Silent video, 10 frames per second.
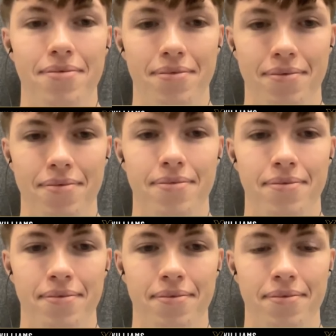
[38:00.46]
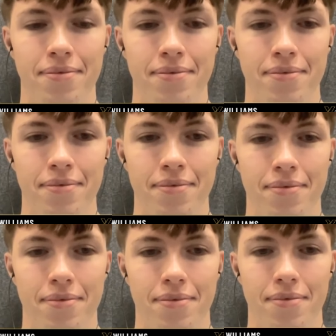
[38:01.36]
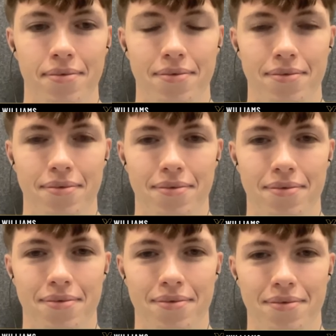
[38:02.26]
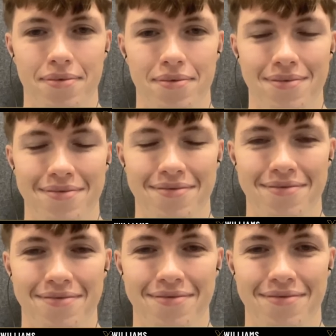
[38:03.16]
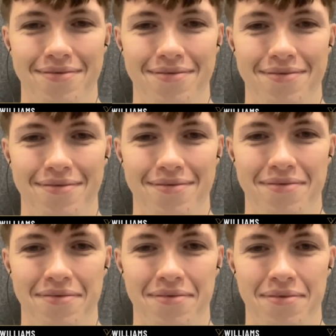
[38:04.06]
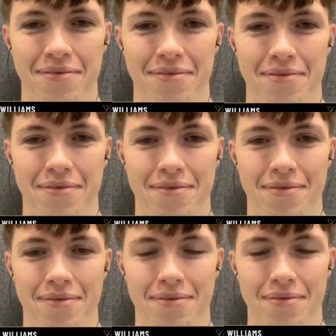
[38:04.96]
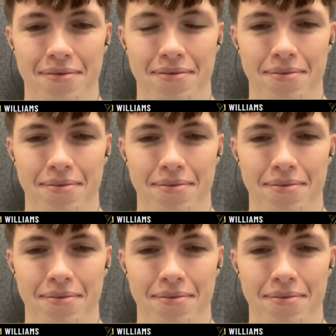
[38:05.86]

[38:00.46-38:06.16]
No words are spoken by the person on screen.